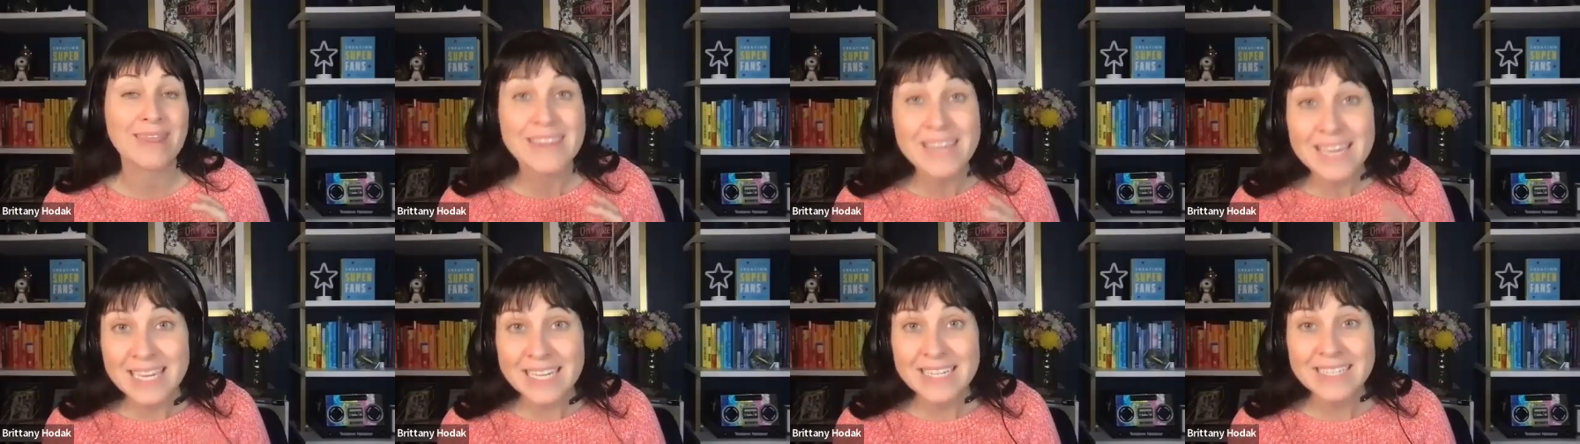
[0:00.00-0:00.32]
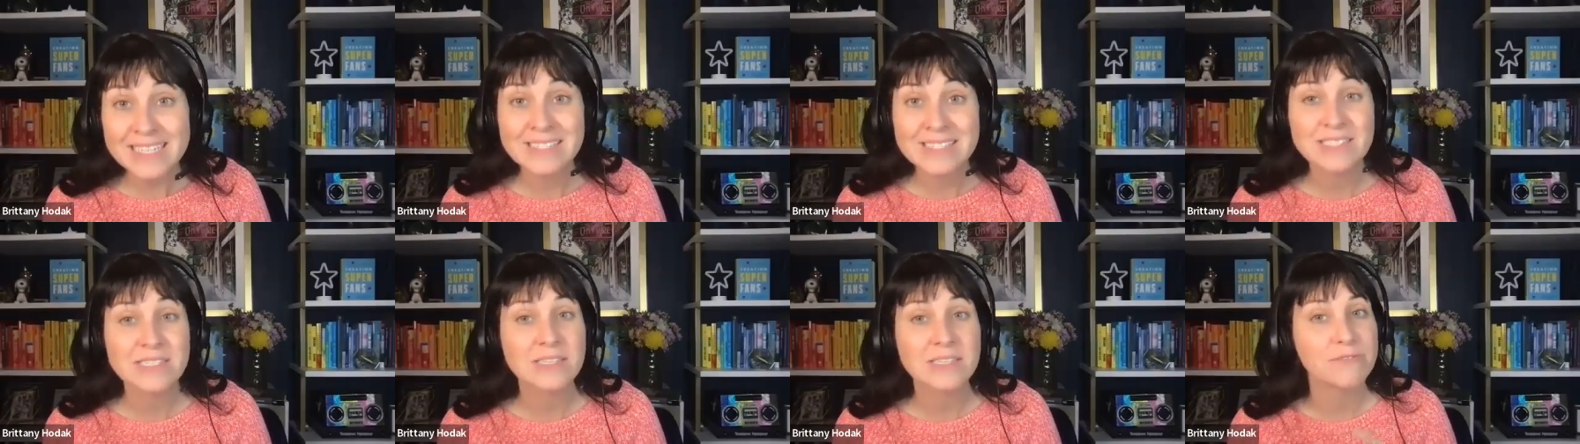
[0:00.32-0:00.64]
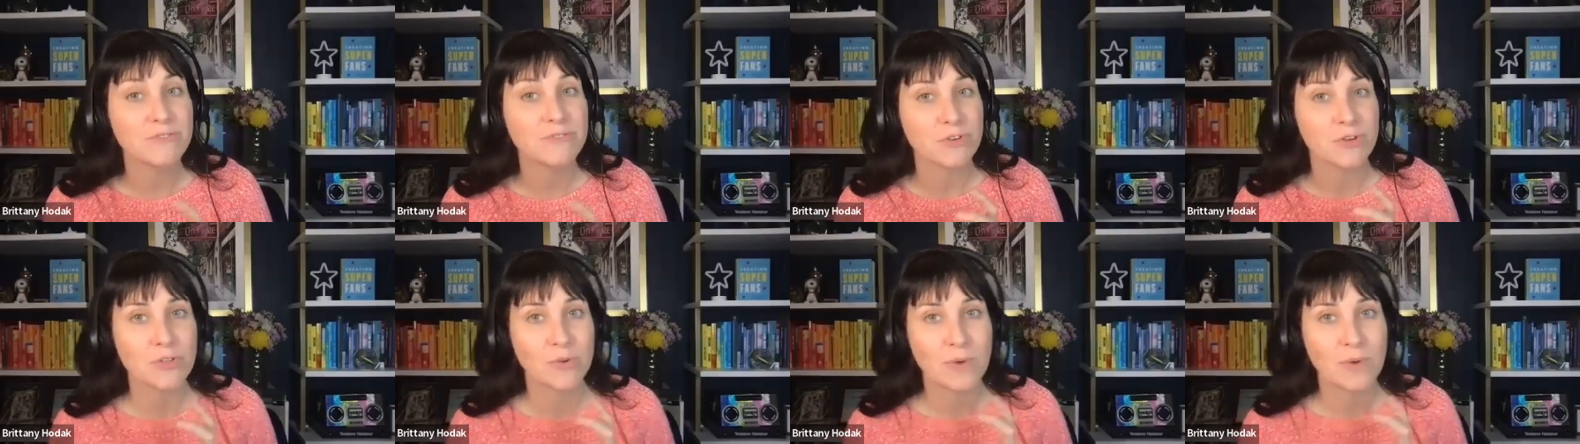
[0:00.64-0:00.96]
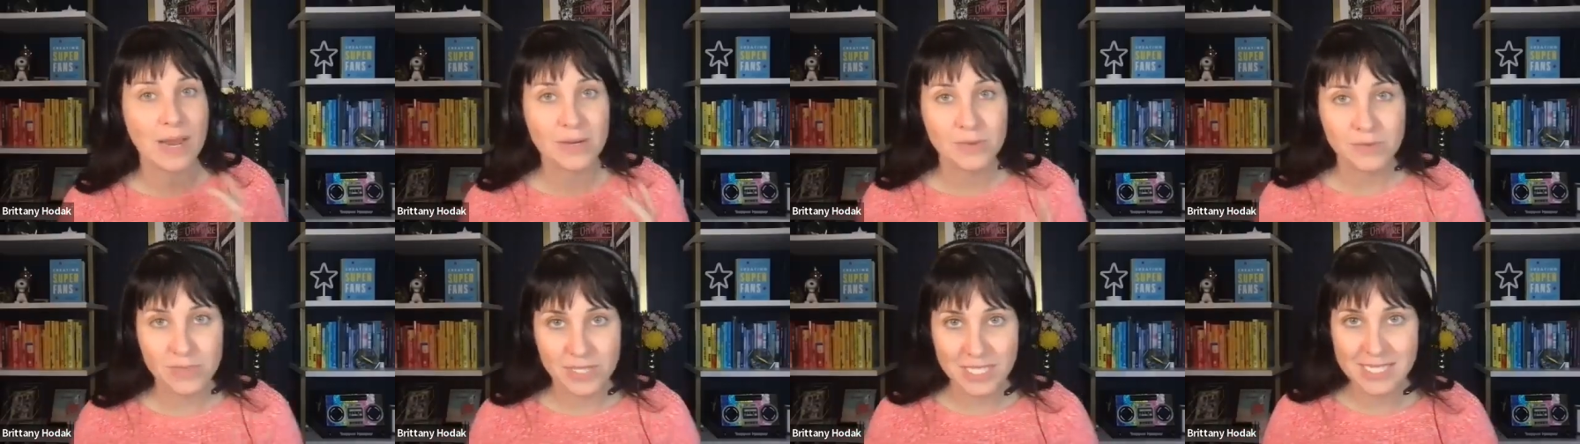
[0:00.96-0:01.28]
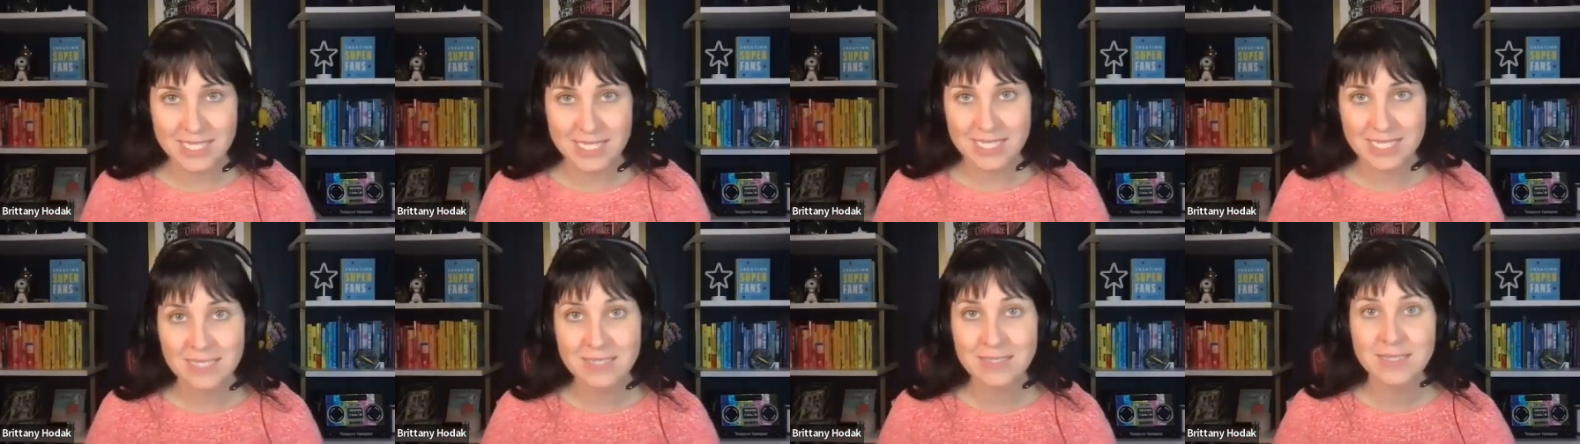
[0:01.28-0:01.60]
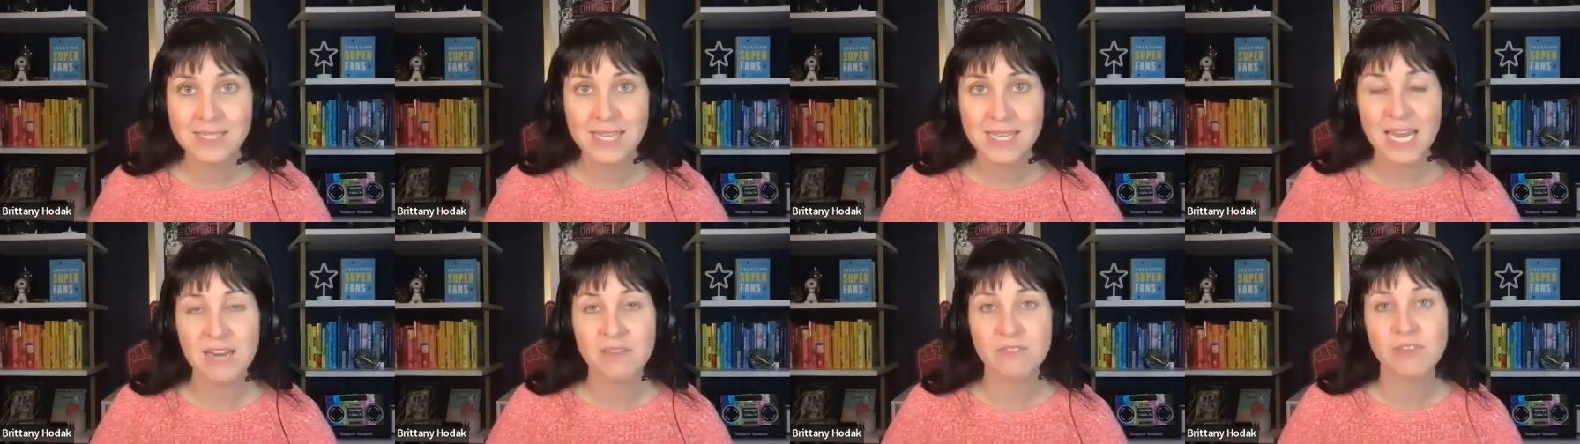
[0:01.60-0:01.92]
things for the right
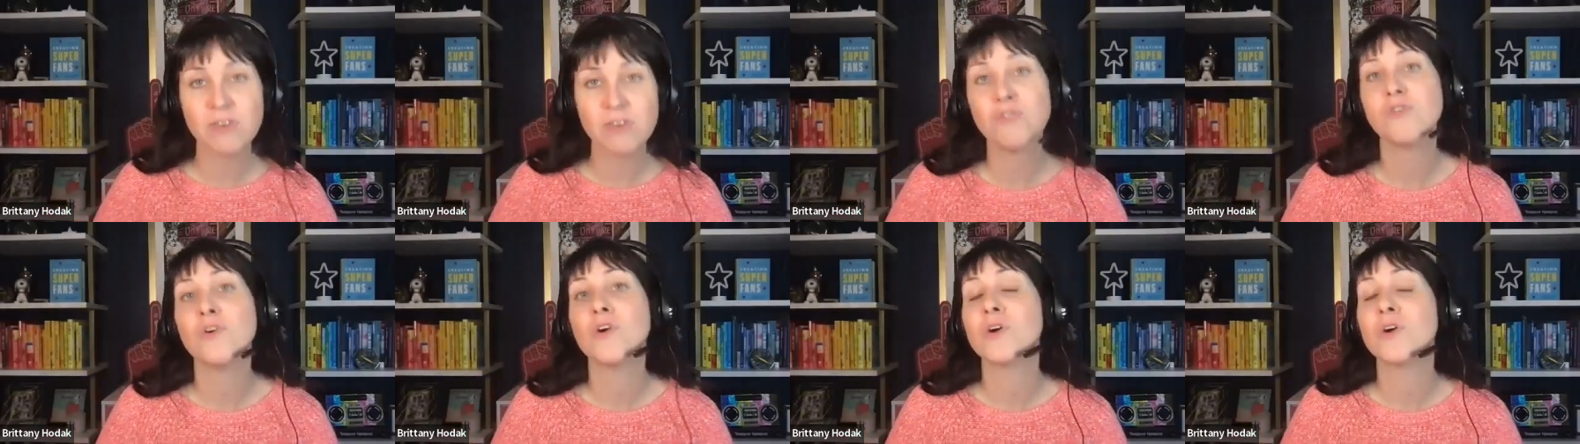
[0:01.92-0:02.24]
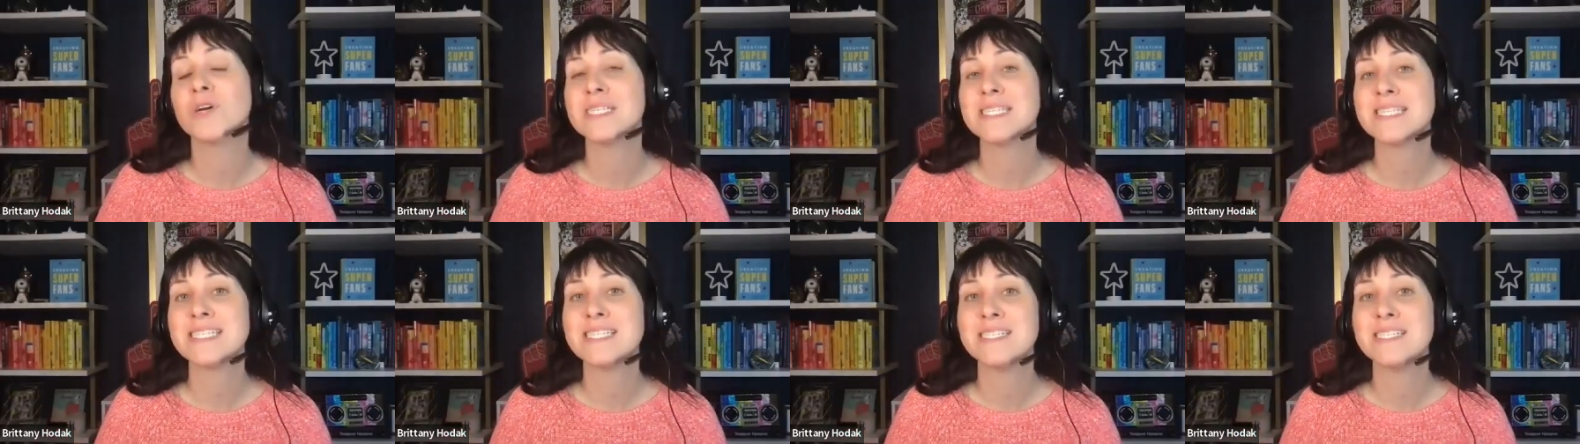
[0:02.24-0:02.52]
reasons? And if you focus